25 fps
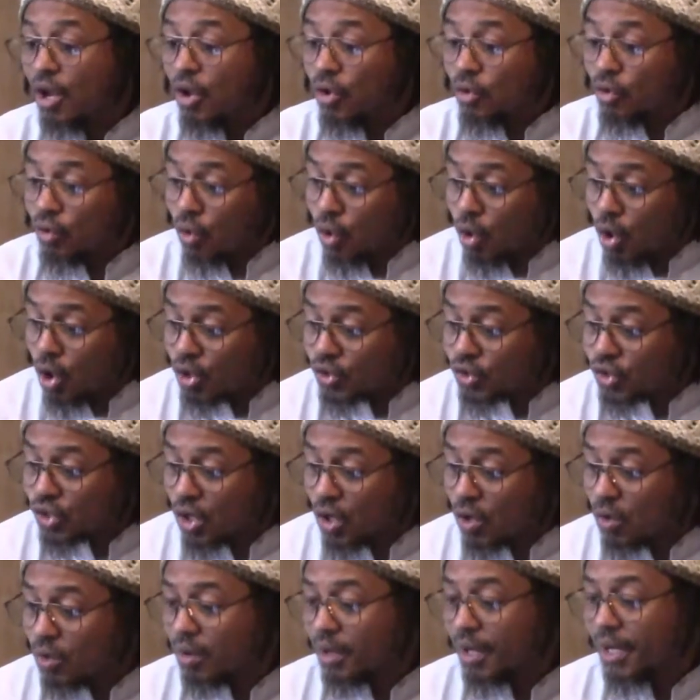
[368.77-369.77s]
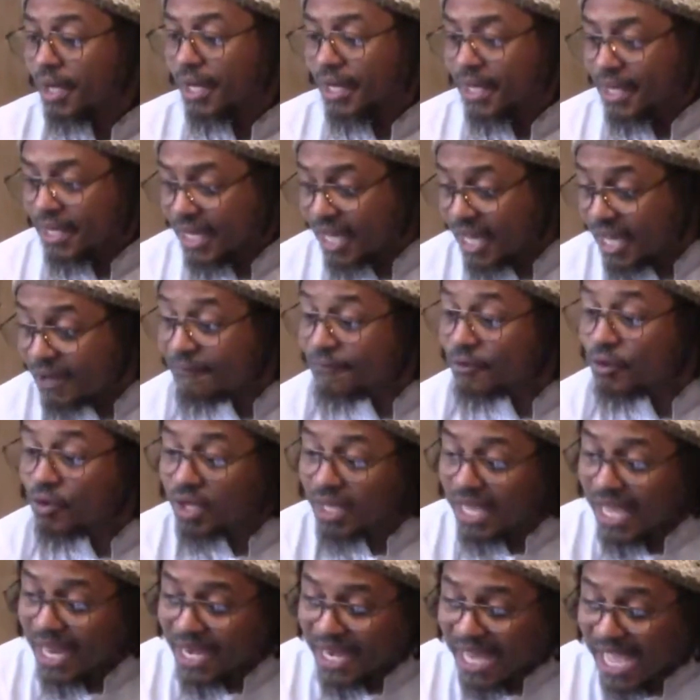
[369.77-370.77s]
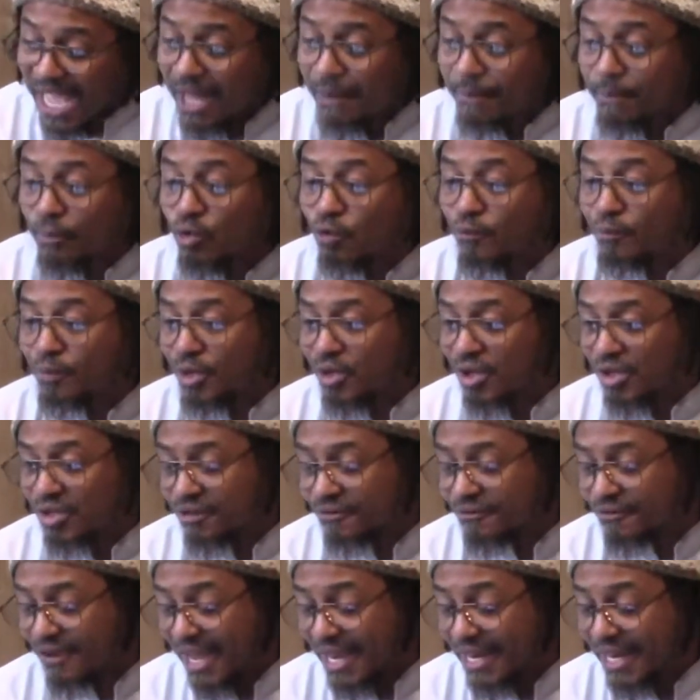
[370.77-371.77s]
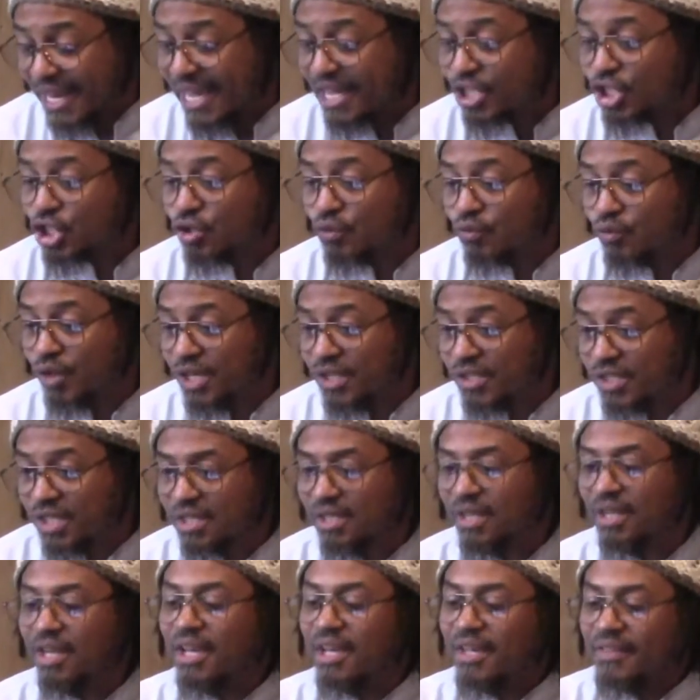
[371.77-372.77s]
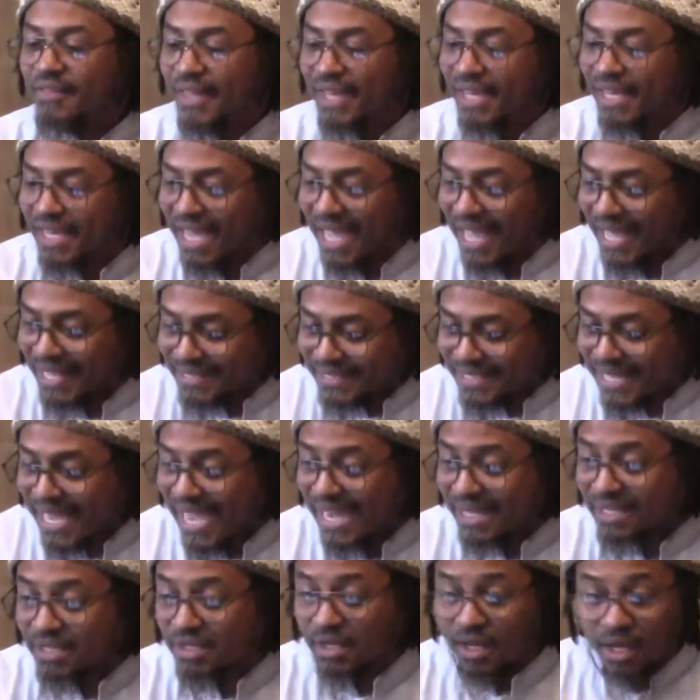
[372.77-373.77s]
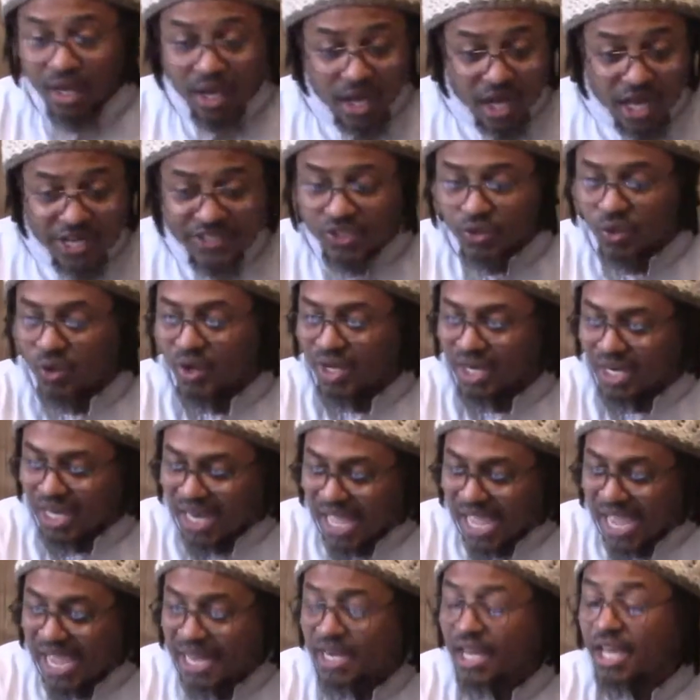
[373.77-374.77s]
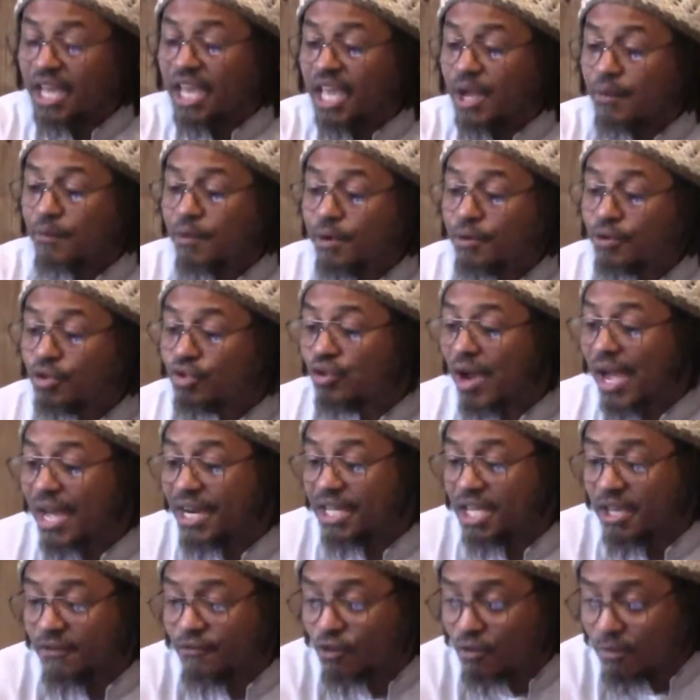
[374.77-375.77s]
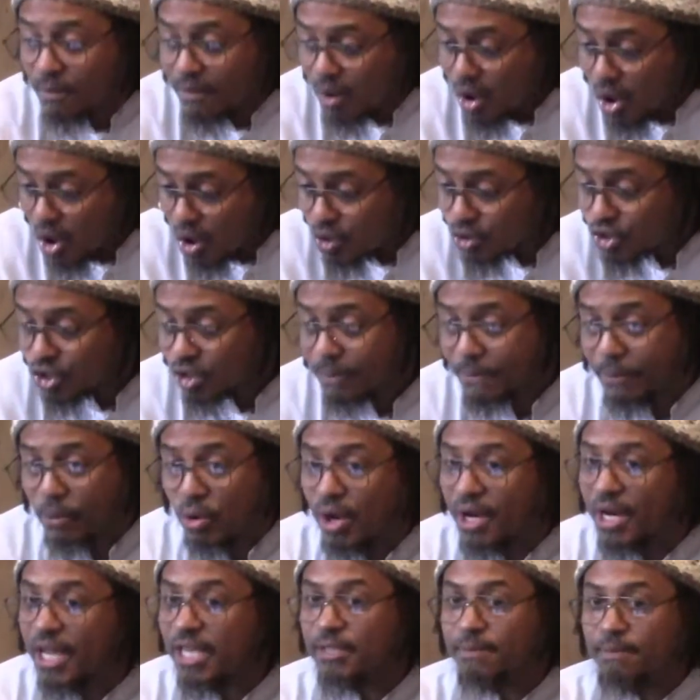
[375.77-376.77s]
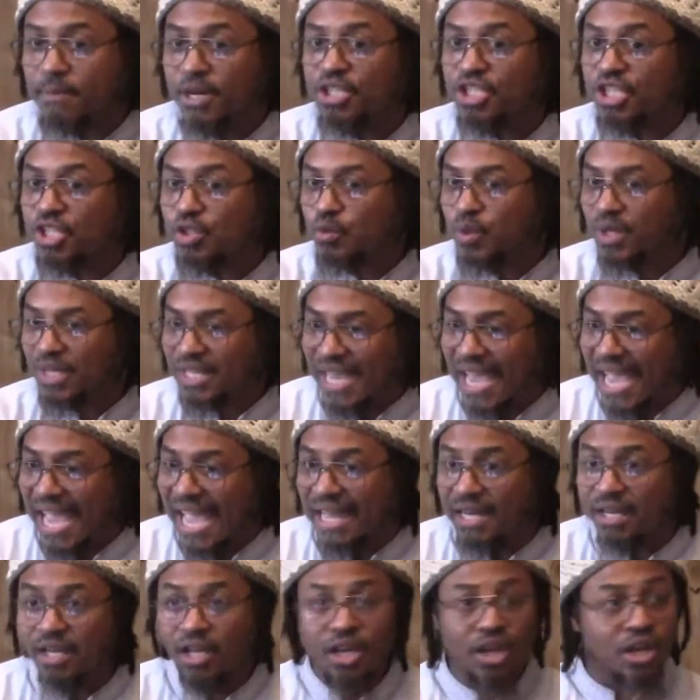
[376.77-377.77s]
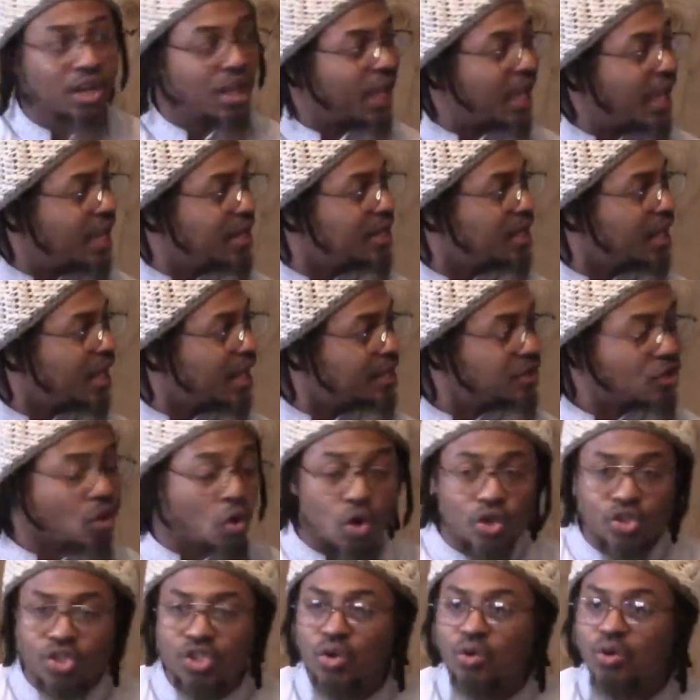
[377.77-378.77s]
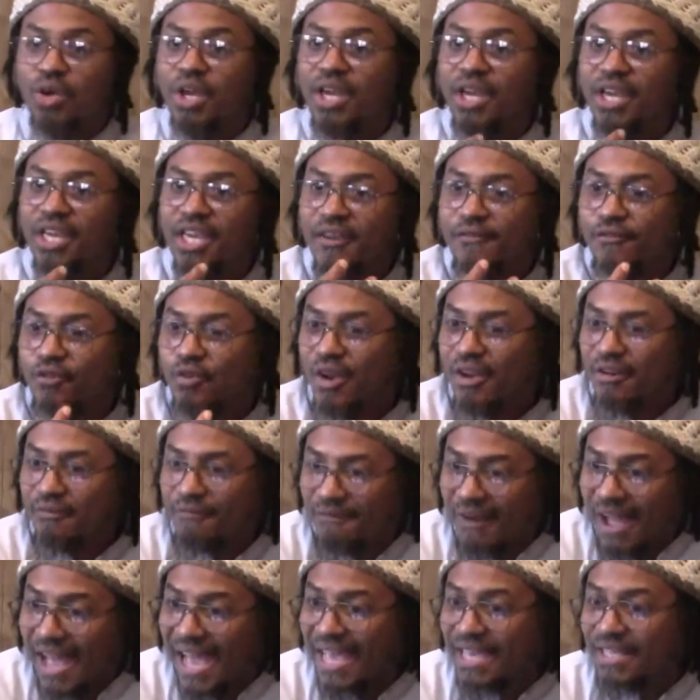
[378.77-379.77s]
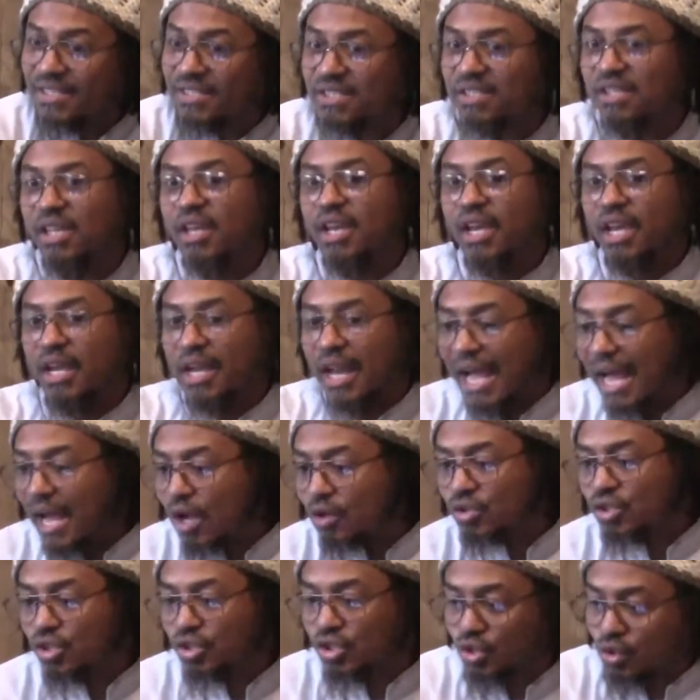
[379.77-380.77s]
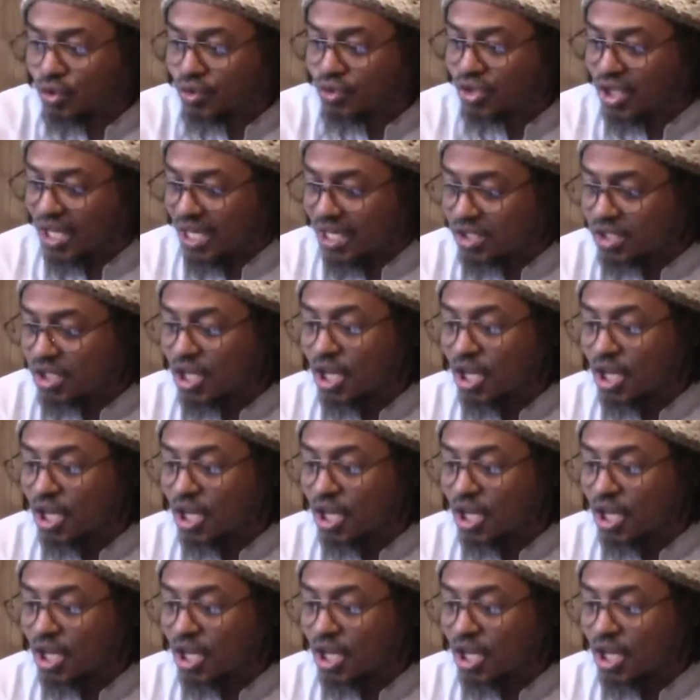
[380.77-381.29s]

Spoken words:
And also, if you cannot move because of financial reason, then contact us online and we will try to give you moral support as much as we can, and also give you advice in how to do things.